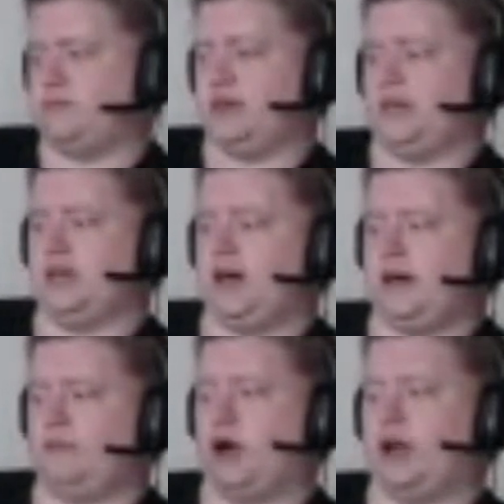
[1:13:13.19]
to be
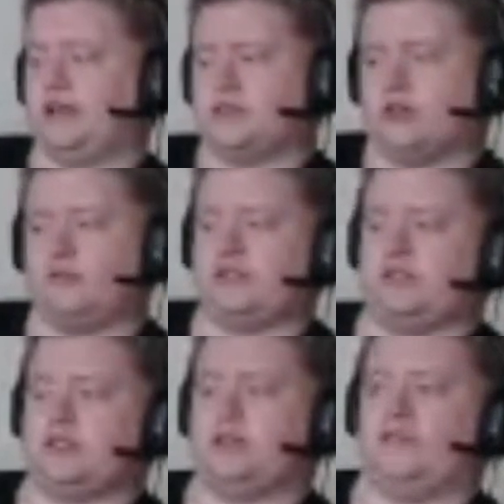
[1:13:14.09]
minding his own
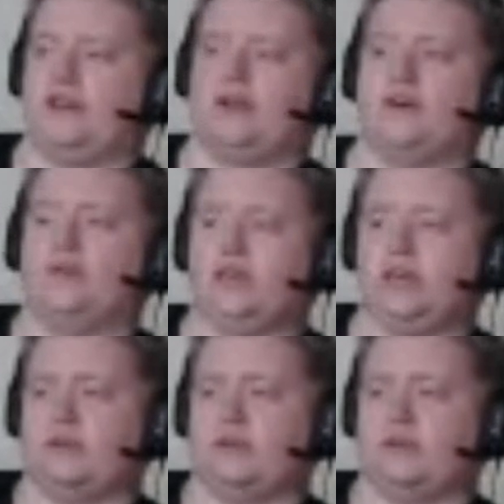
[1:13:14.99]
business in the vehicle.